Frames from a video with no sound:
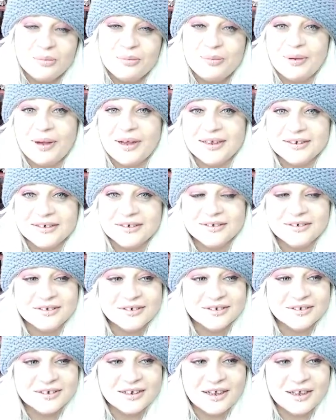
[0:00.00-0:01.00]
But
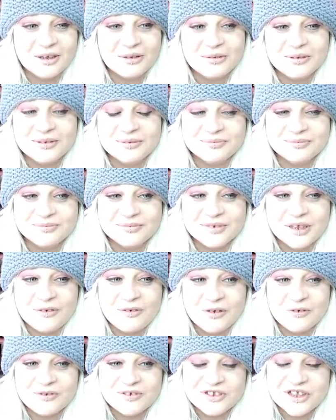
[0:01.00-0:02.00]
if
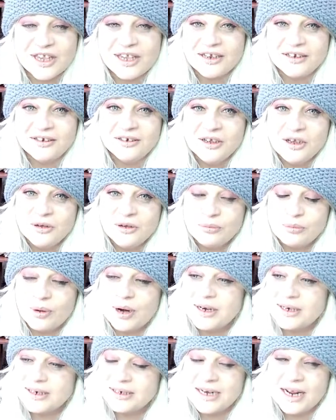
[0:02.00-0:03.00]
you've seen,
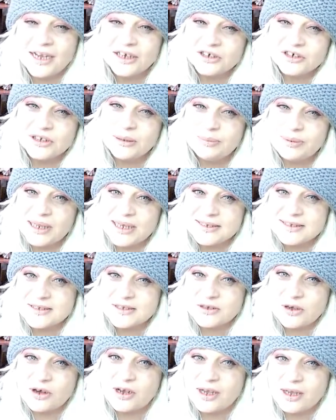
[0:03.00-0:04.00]
Brayden actually plays
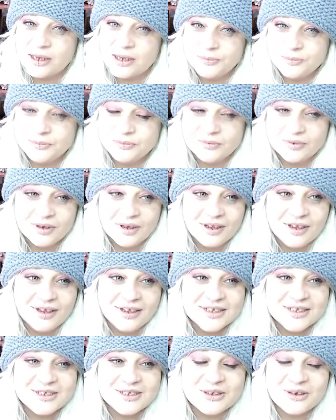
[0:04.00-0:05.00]
soccer.
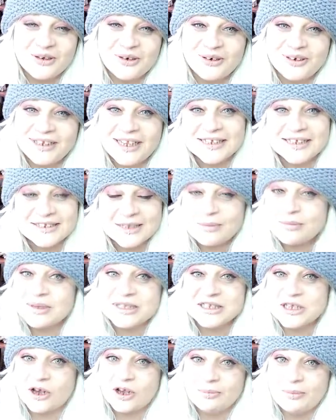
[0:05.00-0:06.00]
So yes, I'm a
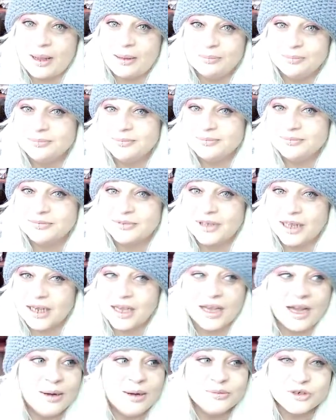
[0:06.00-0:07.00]
soccer mum.
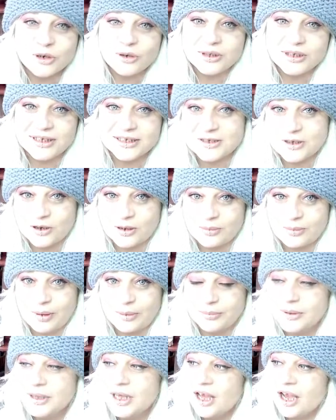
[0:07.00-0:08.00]
Like, I'm totally a soccer
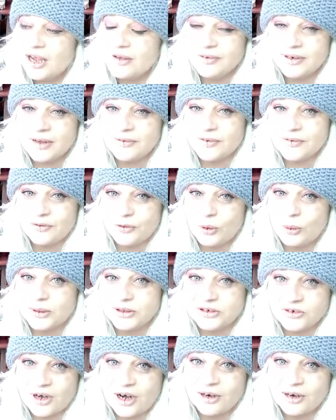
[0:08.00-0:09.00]
mum. I even have the
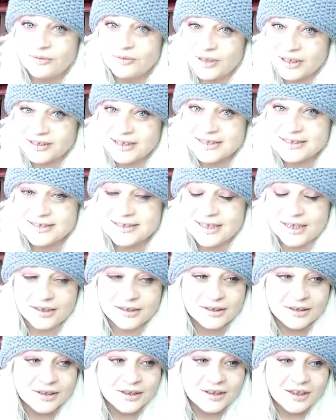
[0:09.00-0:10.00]
four-wheel drive. Like, that's a thing.
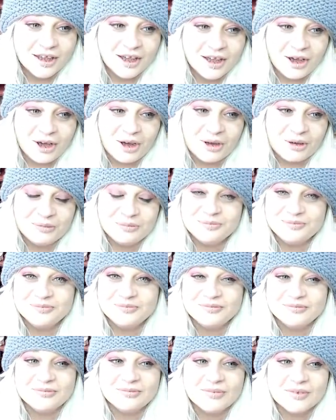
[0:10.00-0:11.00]

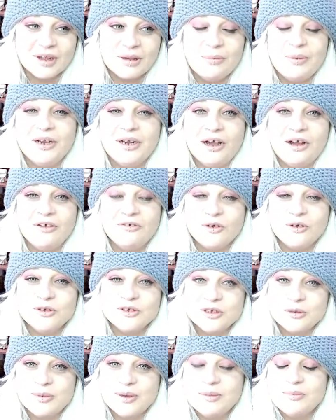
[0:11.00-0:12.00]
But I've
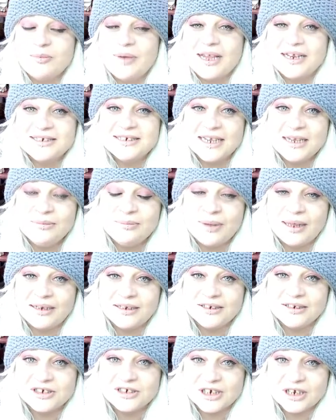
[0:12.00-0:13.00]
also been made team
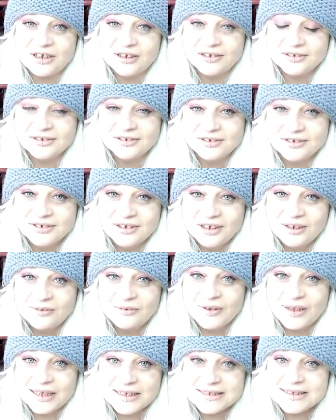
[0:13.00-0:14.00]
manager
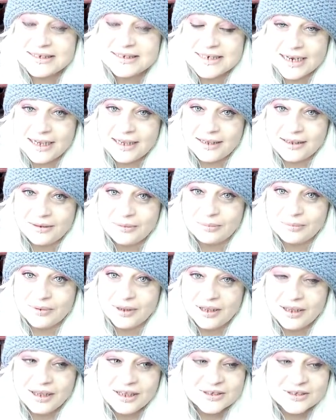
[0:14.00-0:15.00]
for his team.
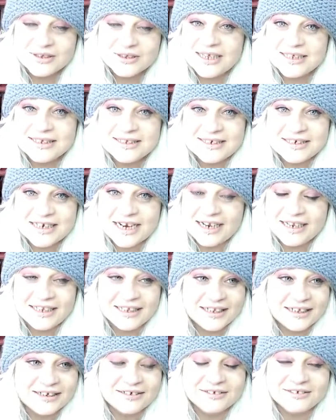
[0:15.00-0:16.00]
So that's
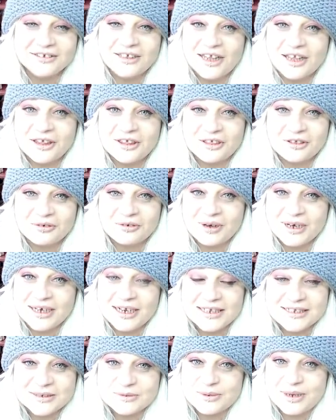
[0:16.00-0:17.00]
taken like 3
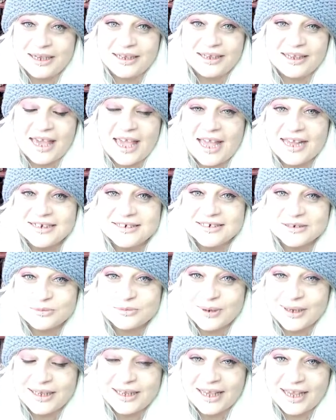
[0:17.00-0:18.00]
days a week and a
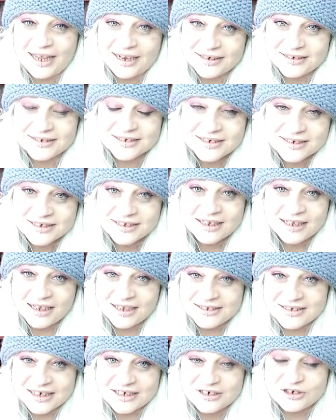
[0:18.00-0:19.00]
weekend,
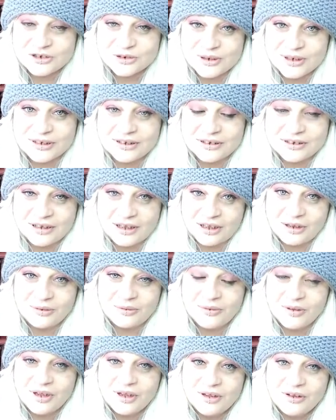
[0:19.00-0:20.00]
a day during
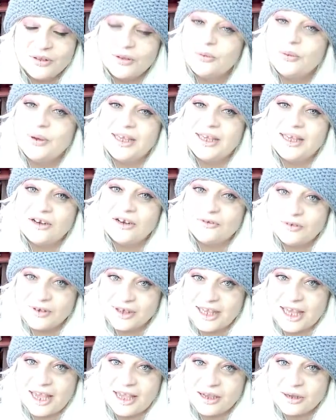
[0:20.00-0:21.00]
the weekend for
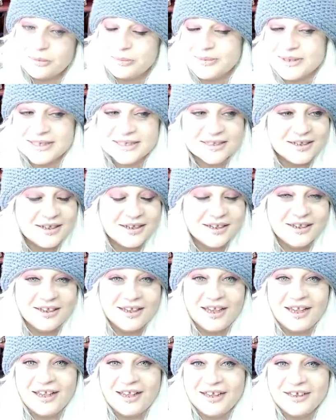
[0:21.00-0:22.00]
games.
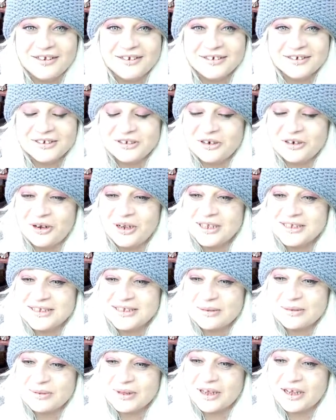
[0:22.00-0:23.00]
And, you know, it's
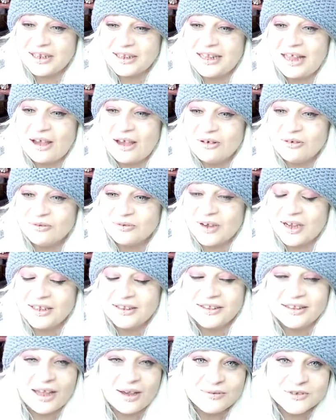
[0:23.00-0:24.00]
something I love. I
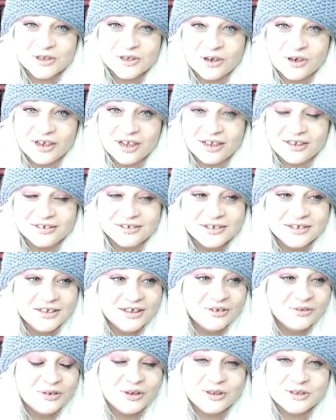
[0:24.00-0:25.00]
love soccer.
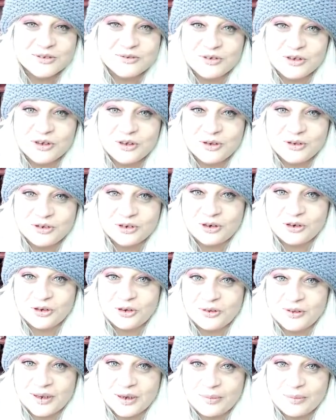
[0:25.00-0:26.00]
For those of you who don't
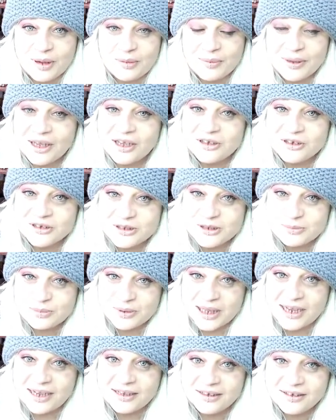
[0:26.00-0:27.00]
know that about me, I used to
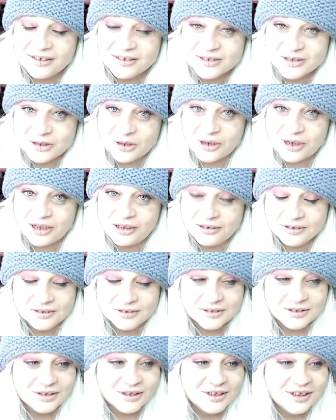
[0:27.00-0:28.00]
play soccer.
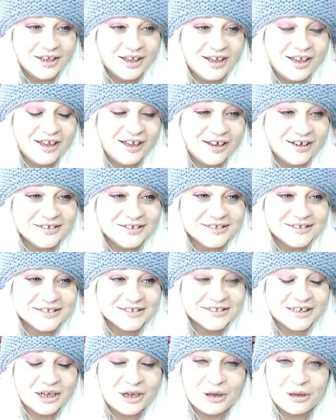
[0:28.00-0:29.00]
And,
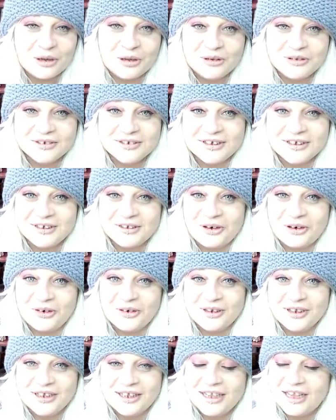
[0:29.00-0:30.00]
you
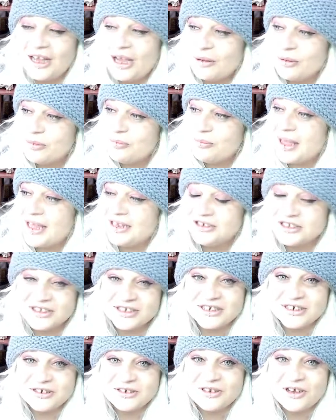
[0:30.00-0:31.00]
know, I'm a
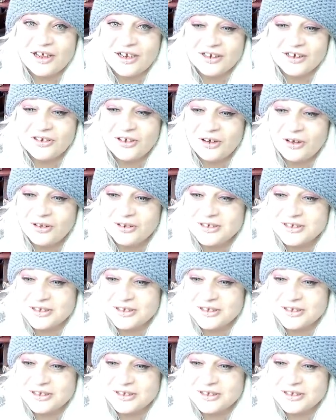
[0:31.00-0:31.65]
Manchester United girl.